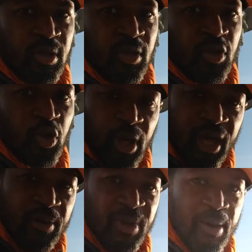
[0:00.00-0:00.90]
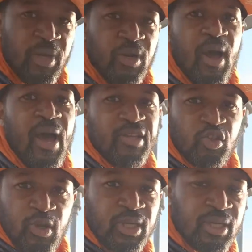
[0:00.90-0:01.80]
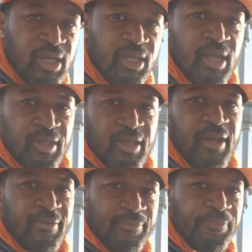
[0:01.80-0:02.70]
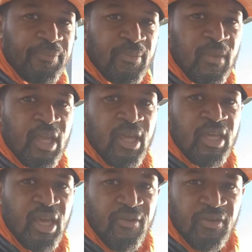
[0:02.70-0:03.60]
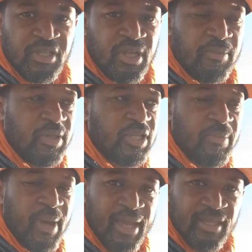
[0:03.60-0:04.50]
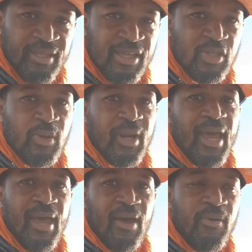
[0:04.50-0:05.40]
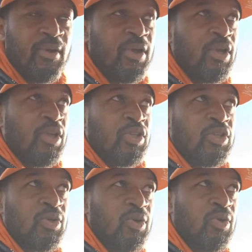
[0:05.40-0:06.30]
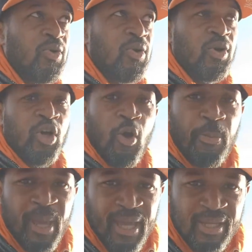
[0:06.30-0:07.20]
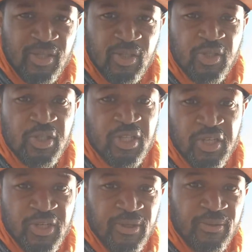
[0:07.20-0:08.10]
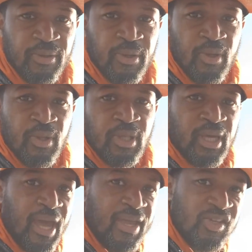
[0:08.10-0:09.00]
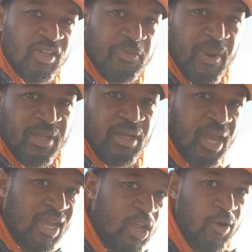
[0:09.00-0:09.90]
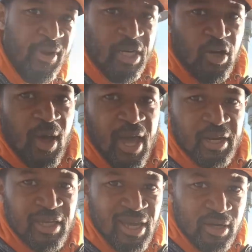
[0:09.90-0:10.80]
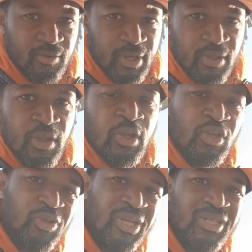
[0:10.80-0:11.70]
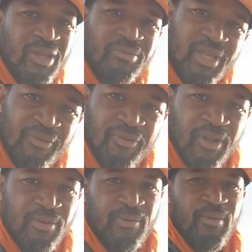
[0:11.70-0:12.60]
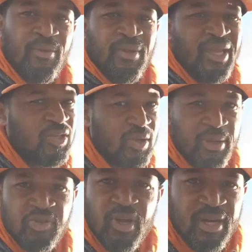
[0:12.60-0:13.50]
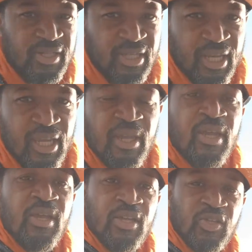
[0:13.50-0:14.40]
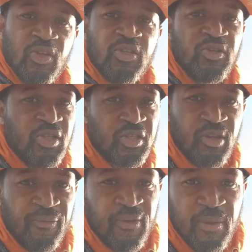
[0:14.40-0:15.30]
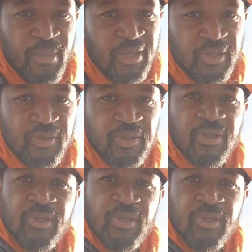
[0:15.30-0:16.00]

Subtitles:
you got to be able to know how to strike a kick like that. He gave you some ideas on how to go past the tradition. The guy is expecting that. He already know how to counter it. You need something different. That's all I'm trying to say. It's also just good for your muscles,